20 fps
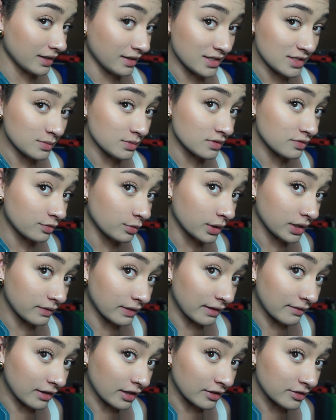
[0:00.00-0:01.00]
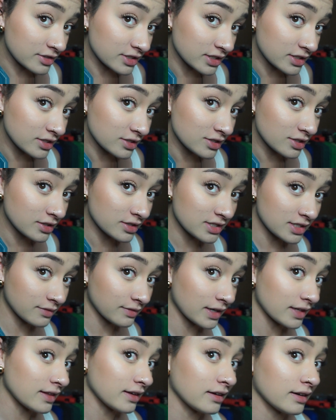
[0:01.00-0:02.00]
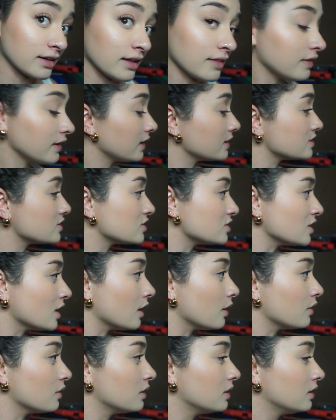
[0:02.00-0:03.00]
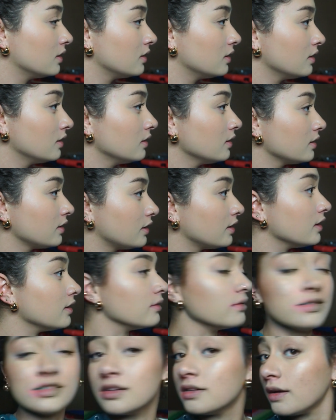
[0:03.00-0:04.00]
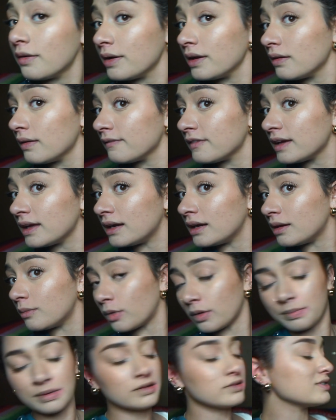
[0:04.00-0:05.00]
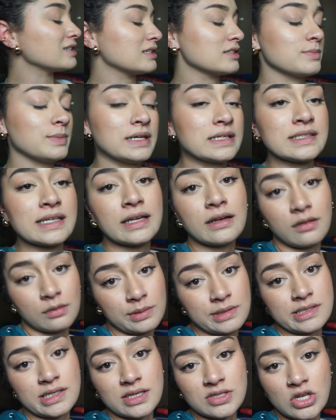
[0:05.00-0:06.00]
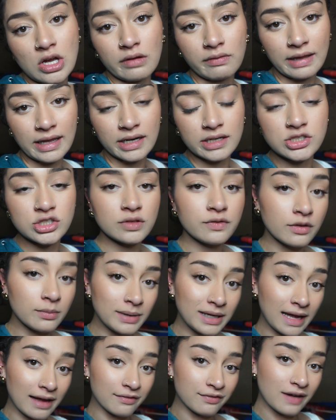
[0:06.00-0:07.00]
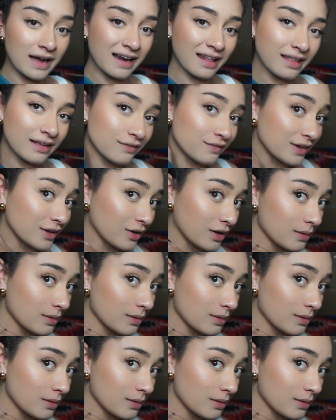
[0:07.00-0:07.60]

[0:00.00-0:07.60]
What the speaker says: and this was $45, and it just hooks in right there, and I think it's so cute. So now I don't have to get any more piercings because Ana Luisa solved that issue for me. I finally feel